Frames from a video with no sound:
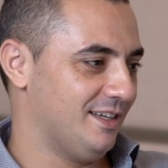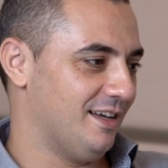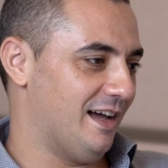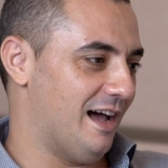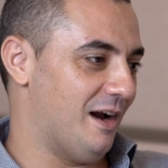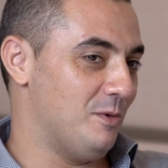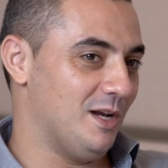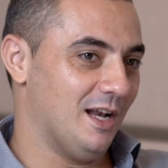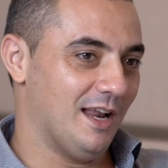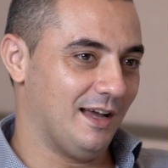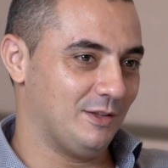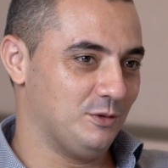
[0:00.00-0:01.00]
I really
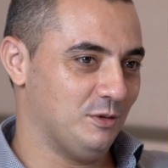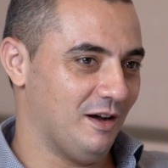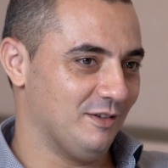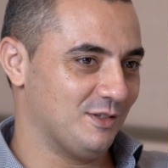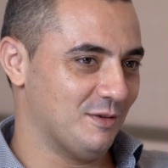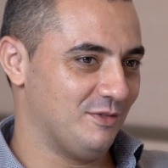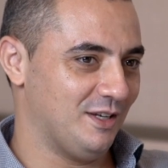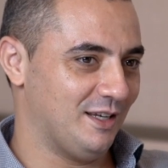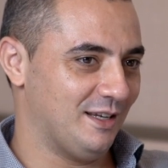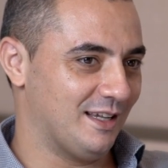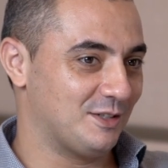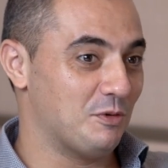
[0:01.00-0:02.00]
like to have something
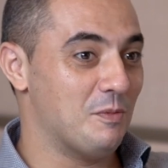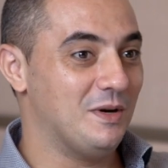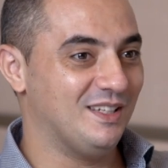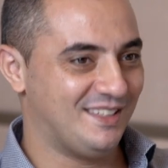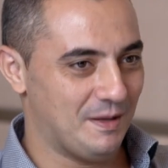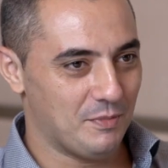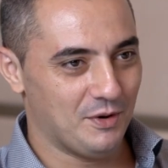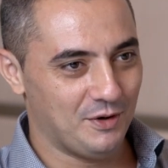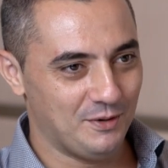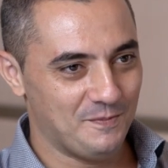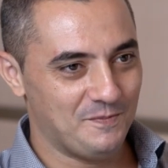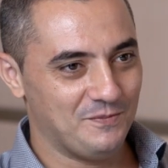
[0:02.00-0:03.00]
extremely
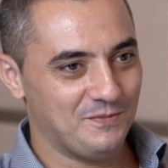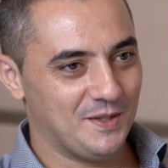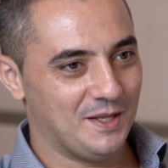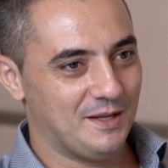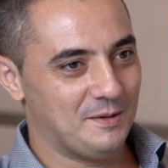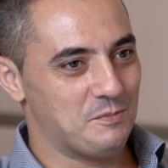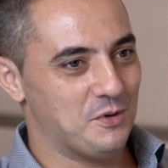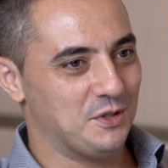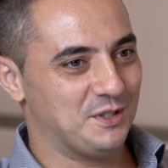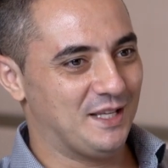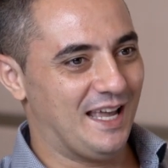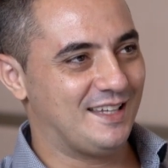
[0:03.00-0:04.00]
simple,
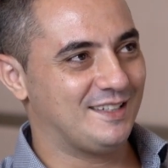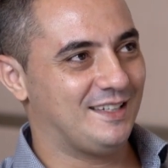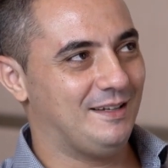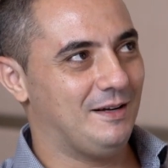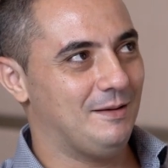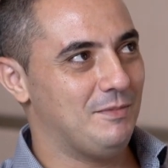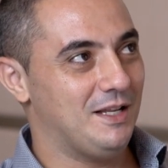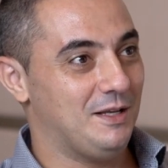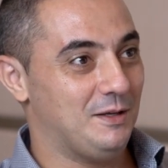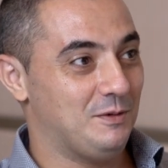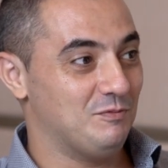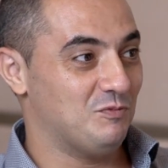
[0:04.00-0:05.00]
but
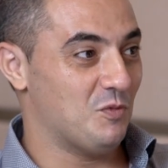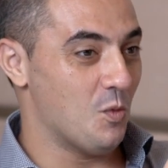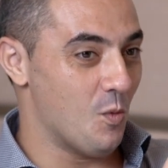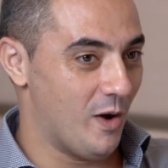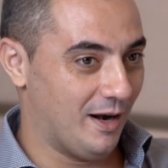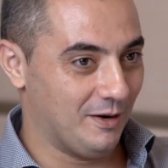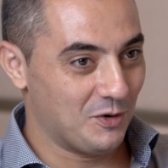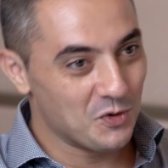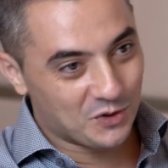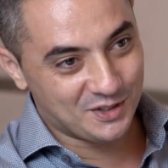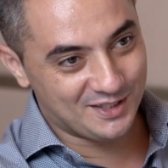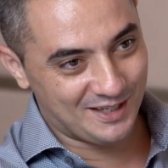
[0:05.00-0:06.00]
extremely well
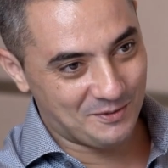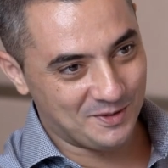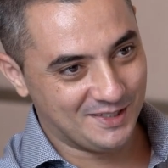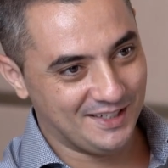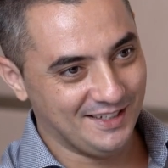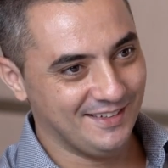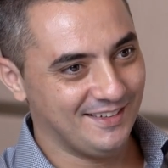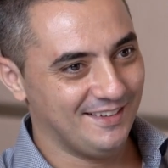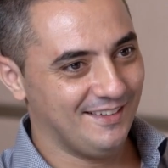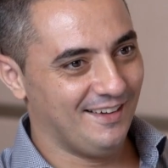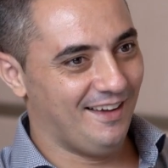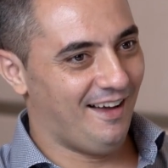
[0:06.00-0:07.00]
cooked, I would say.
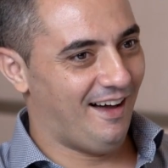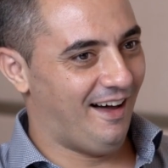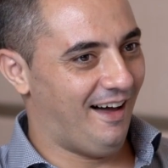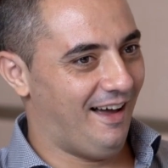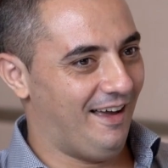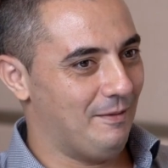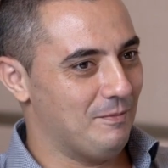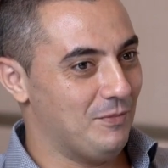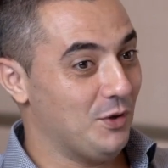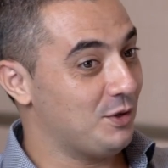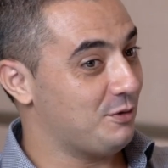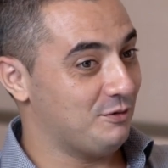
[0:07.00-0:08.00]
I'm
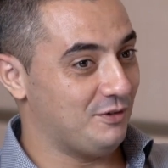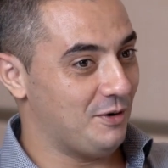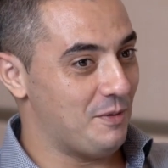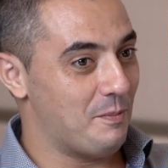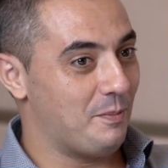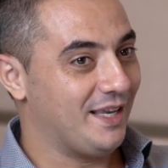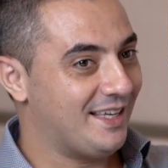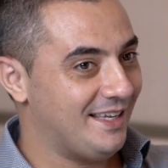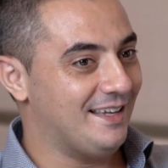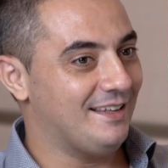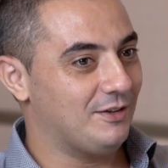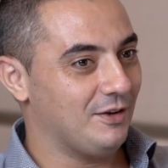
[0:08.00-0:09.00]
not a very
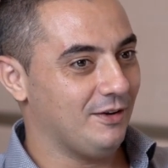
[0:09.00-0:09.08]
picky eater.